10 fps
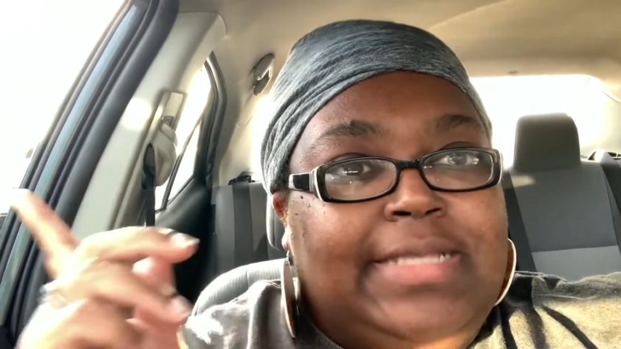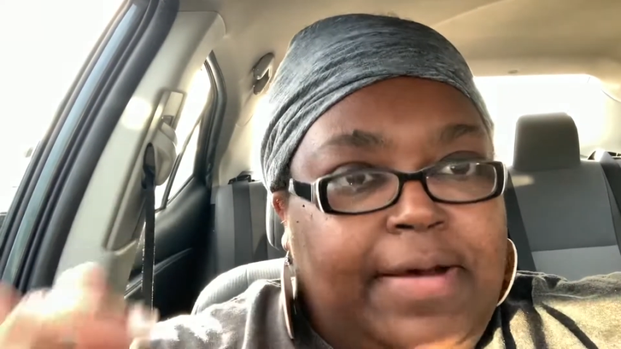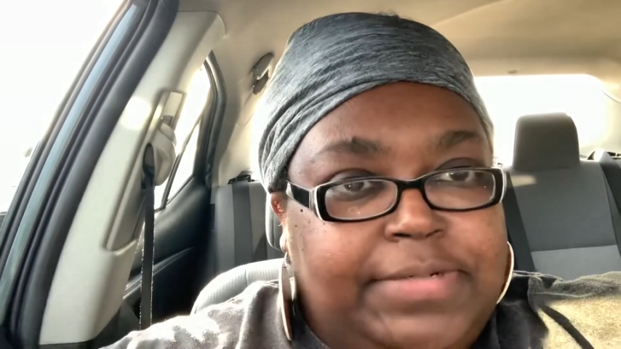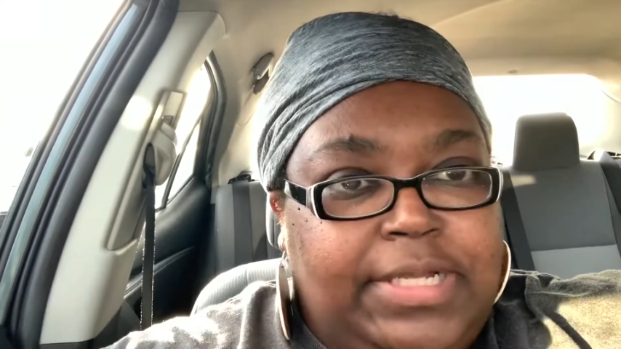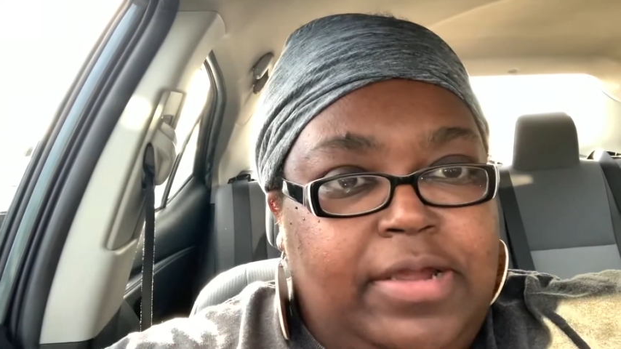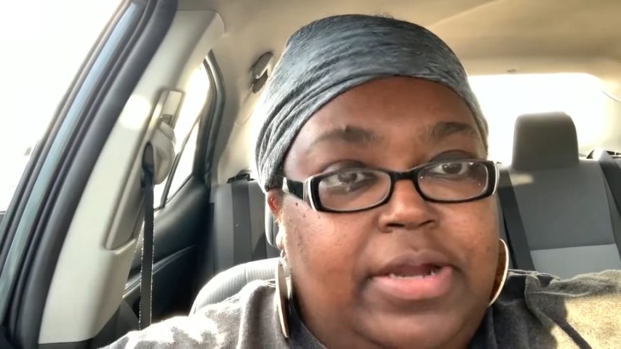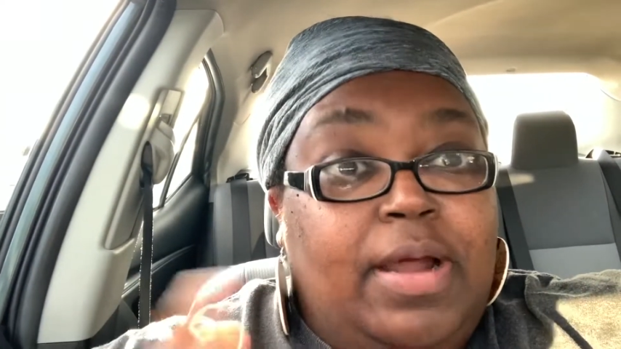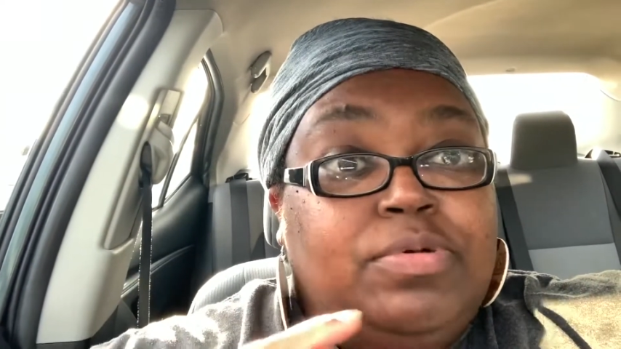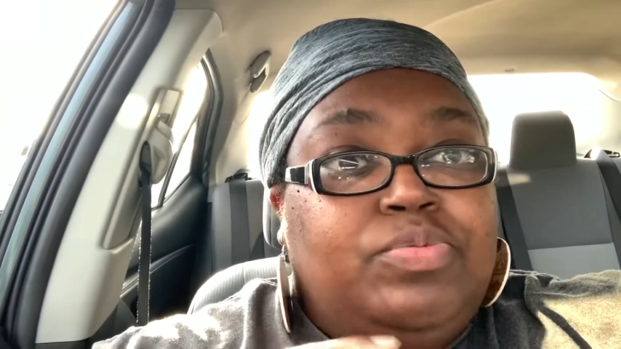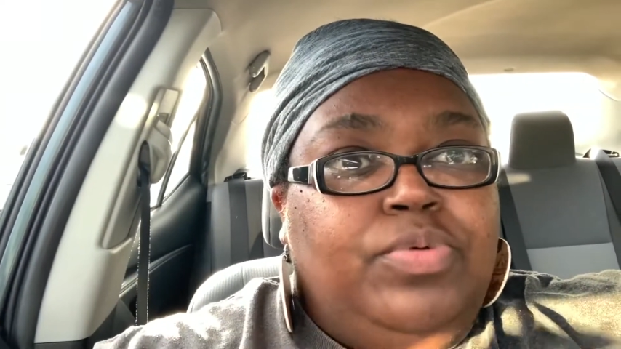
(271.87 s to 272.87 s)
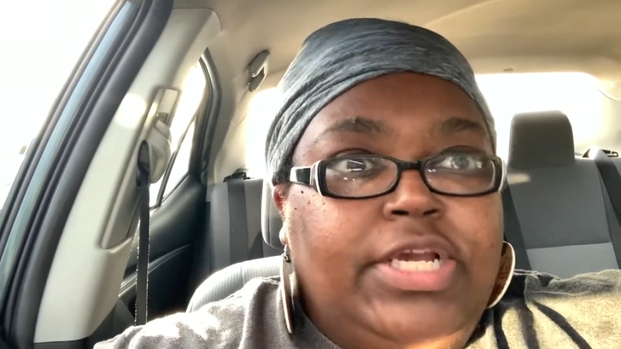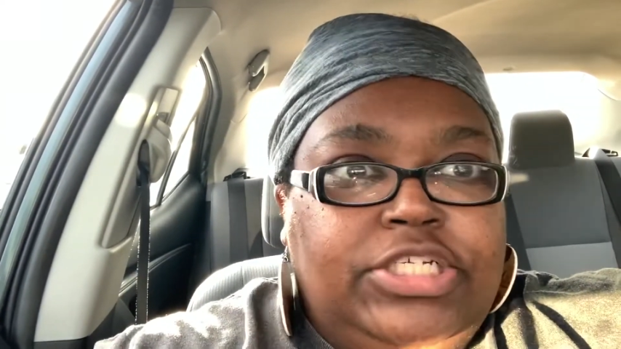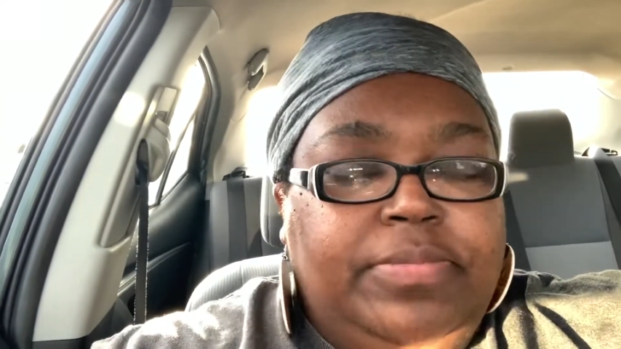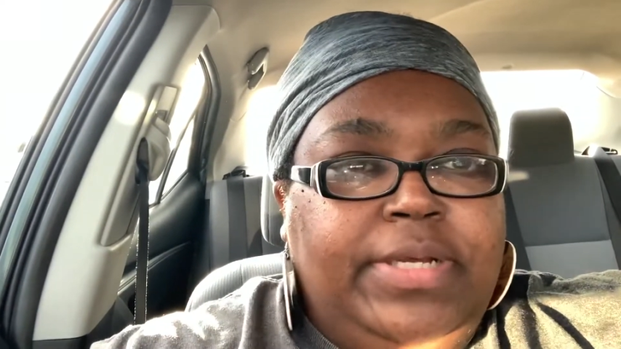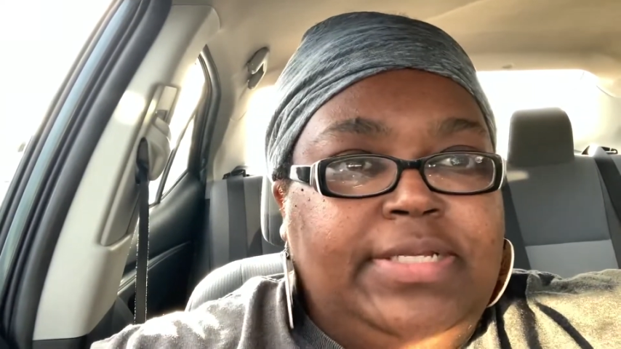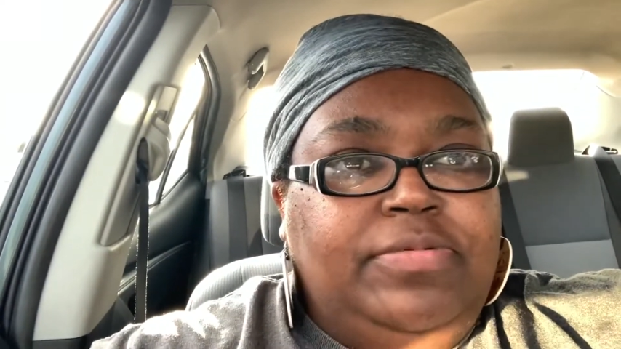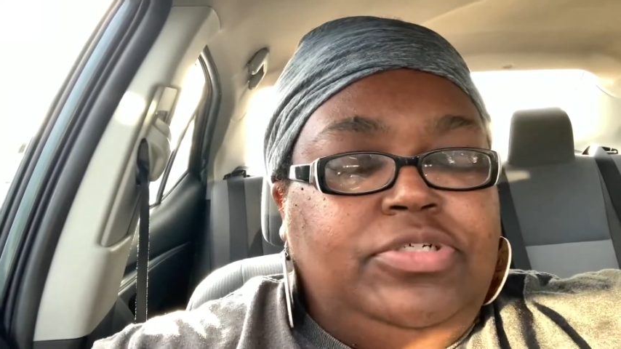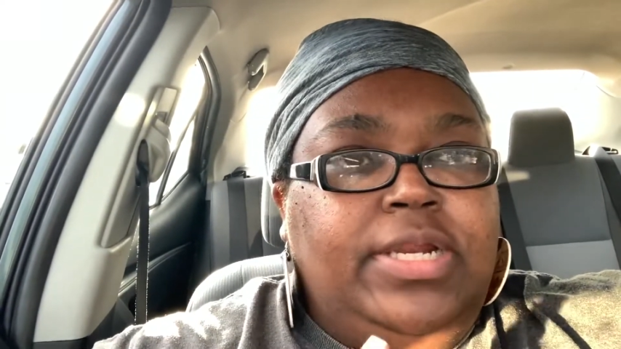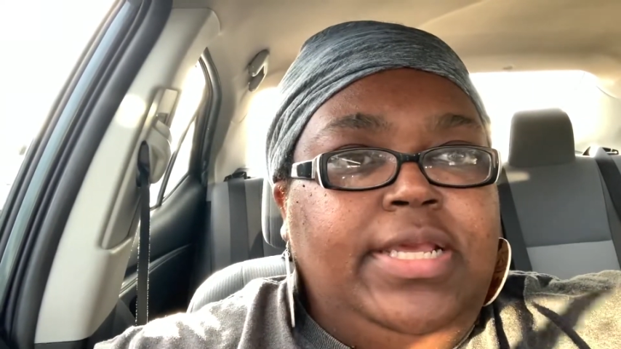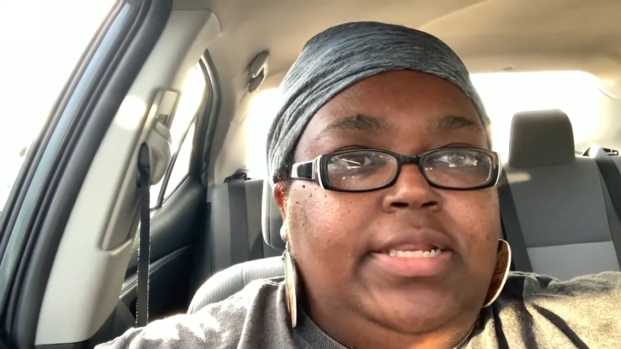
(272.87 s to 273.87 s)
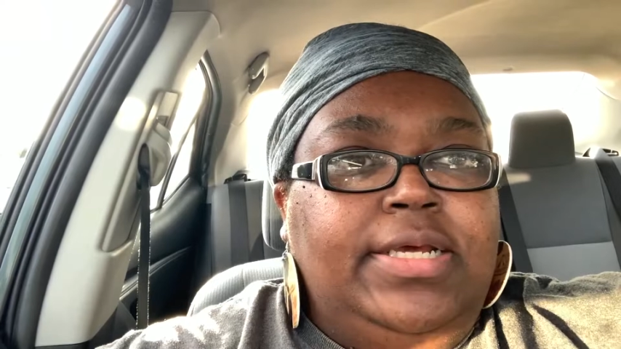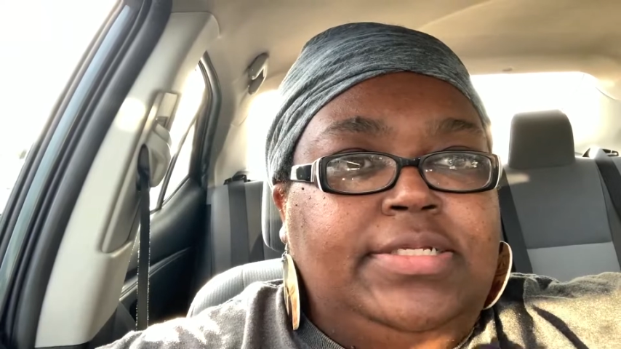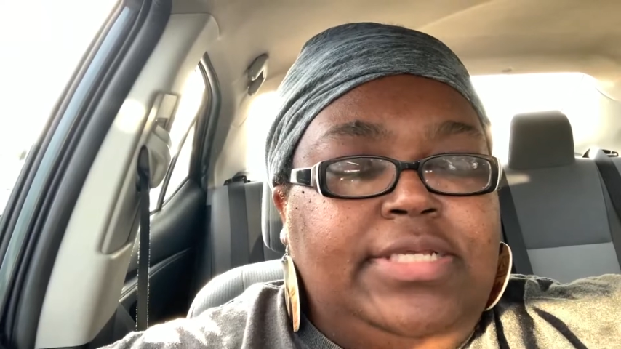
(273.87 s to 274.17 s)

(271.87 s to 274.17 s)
I was here and I was rushing because I was trying to get done